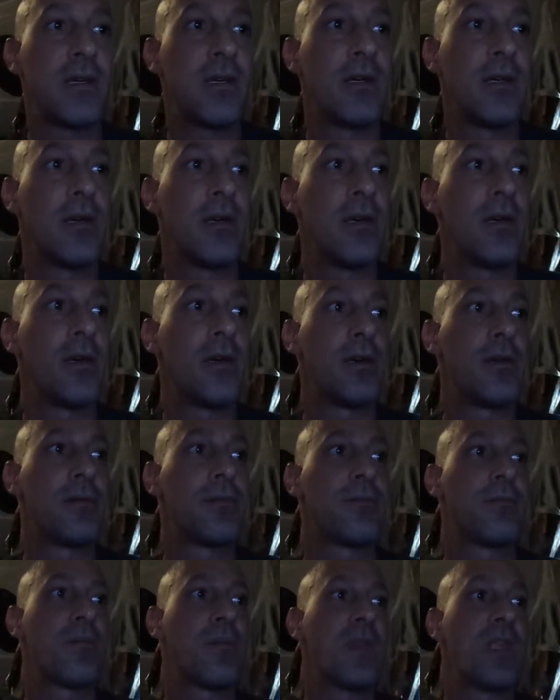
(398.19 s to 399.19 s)

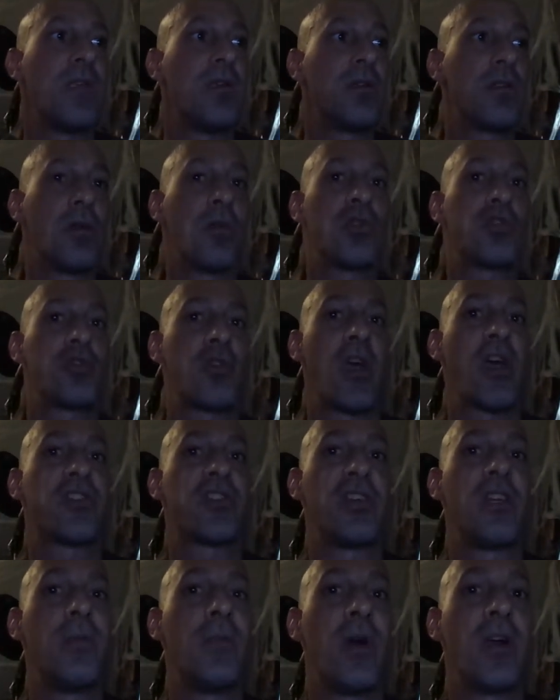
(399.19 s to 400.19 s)
don't
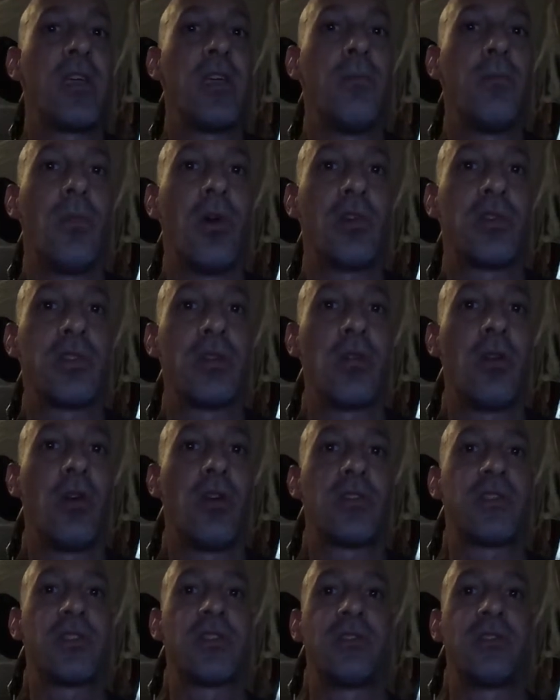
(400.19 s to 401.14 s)
trash anybody in martial arts,